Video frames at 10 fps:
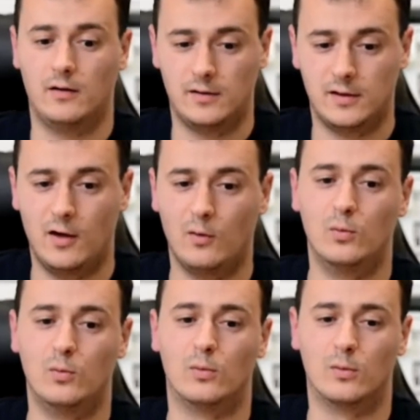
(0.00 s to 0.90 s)
yeah. in what do you
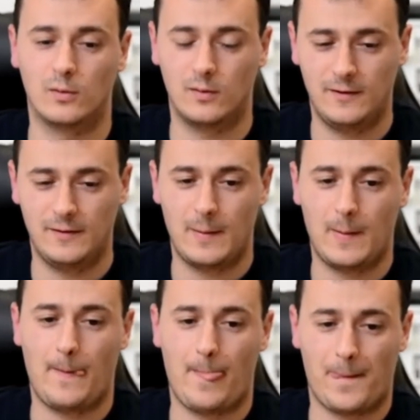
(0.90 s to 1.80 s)
mm. do over
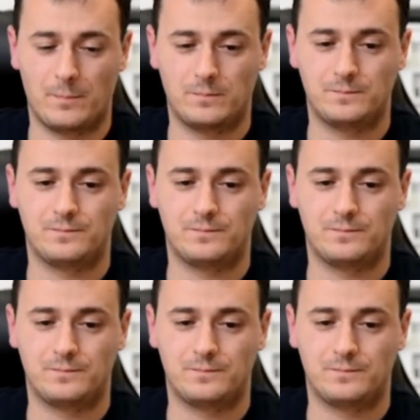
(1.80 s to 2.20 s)
a longer